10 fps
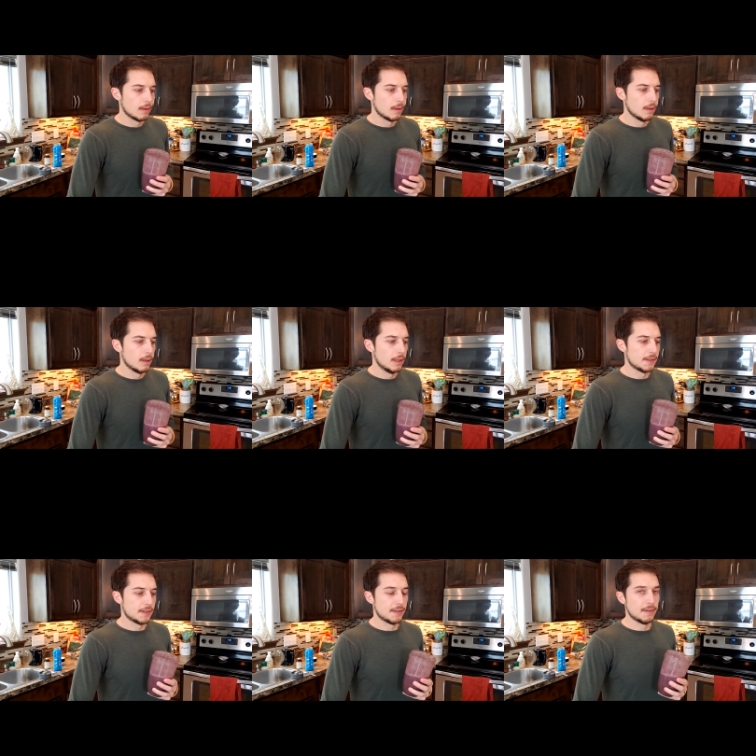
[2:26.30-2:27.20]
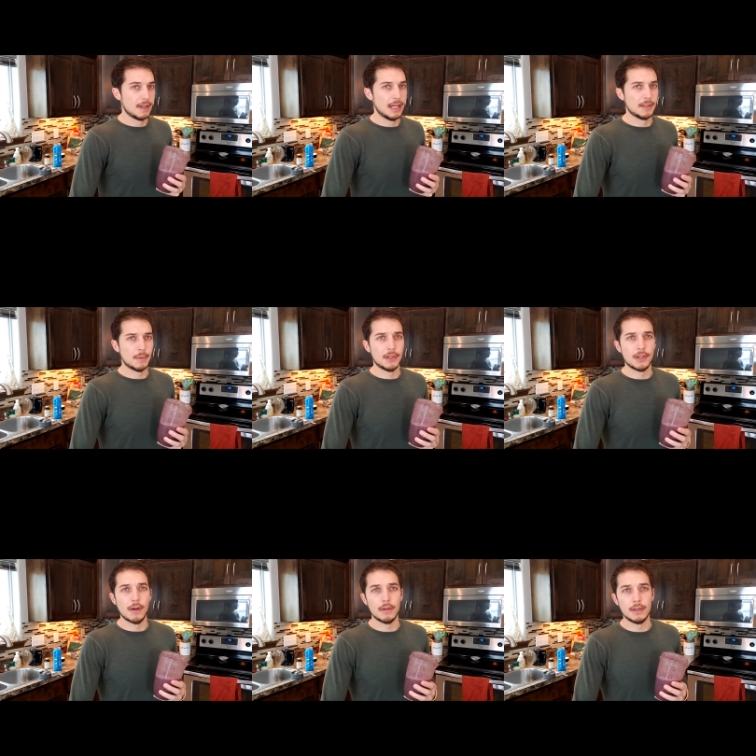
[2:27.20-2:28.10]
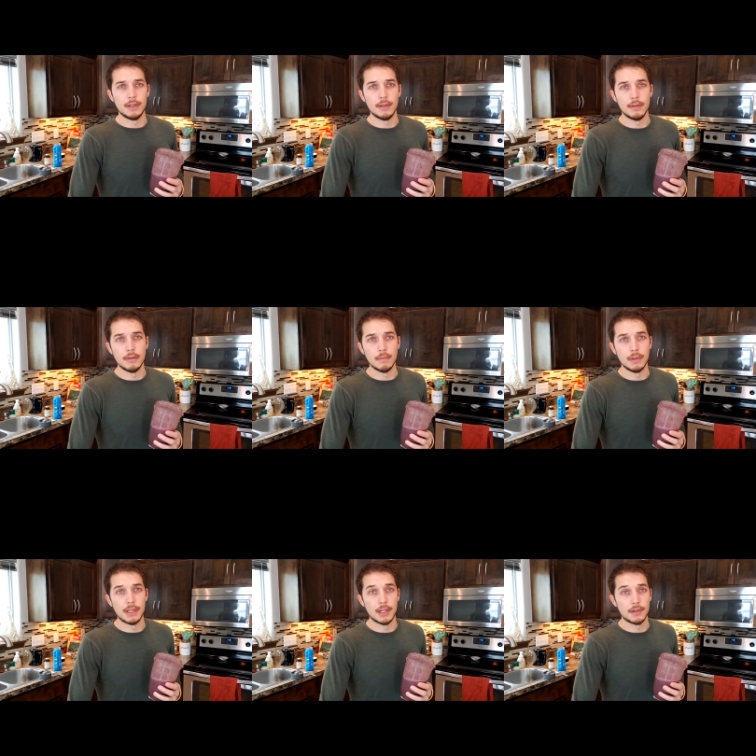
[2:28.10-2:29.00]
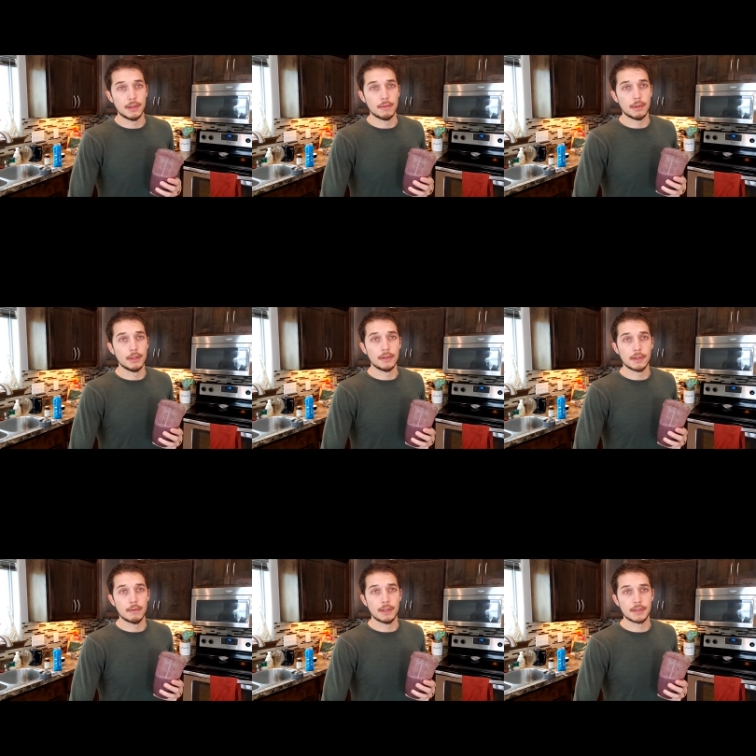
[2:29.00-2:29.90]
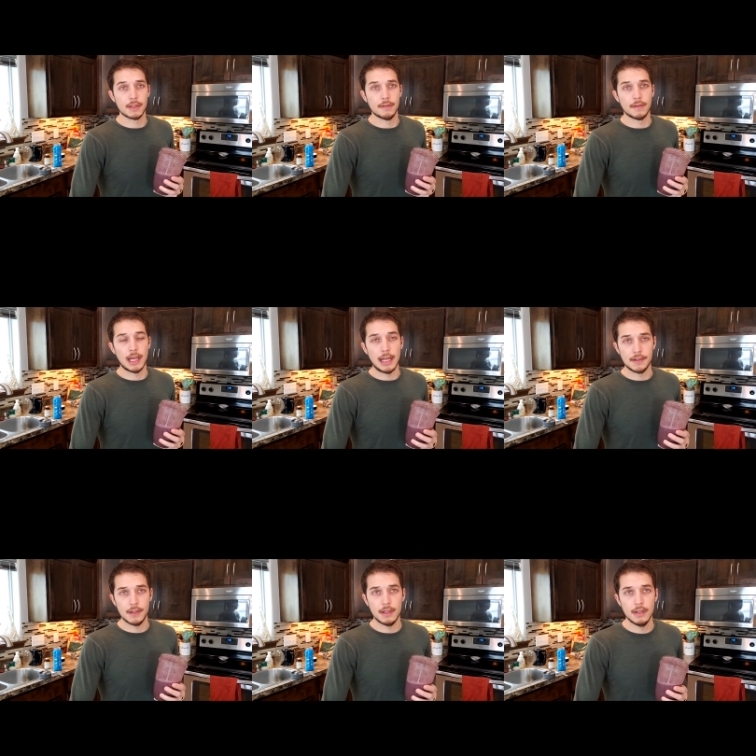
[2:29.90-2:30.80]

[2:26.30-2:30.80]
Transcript: This has been shown to potentially reduce the risk of cancer,